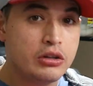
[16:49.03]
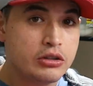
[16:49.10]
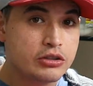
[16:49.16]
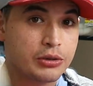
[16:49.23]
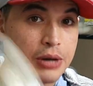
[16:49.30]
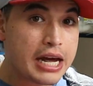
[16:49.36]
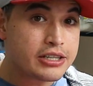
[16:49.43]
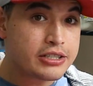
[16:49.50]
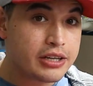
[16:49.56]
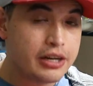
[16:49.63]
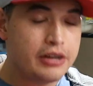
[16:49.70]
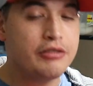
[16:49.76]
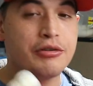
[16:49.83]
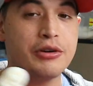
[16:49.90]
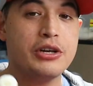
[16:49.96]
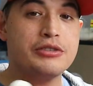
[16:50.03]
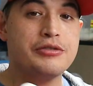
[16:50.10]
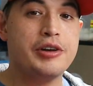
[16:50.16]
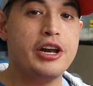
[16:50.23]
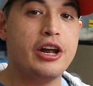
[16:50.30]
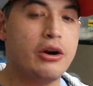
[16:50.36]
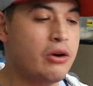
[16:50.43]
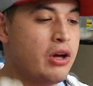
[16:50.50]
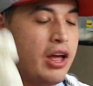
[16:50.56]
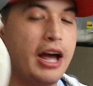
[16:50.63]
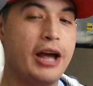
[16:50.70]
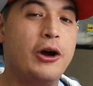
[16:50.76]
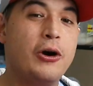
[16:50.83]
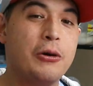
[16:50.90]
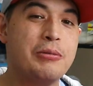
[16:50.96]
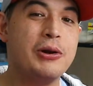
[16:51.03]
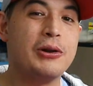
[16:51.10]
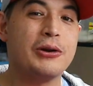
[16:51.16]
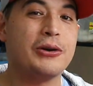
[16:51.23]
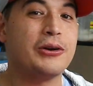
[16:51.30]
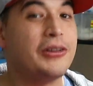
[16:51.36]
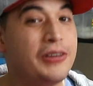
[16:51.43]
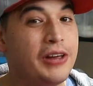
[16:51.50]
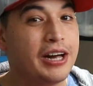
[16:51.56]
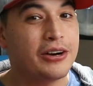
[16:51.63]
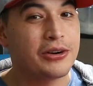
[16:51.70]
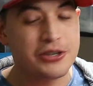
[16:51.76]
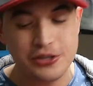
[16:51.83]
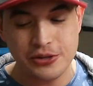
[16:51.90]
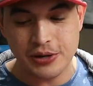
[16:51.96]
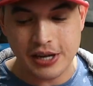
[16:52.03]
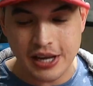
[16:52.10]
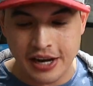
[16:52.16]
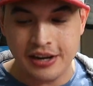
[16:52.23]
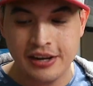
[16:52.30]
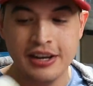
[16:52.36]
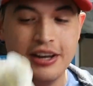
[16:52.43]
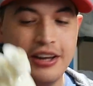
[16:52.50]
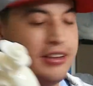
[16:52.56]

So that's it for this video. I hope you learned a thing or two again.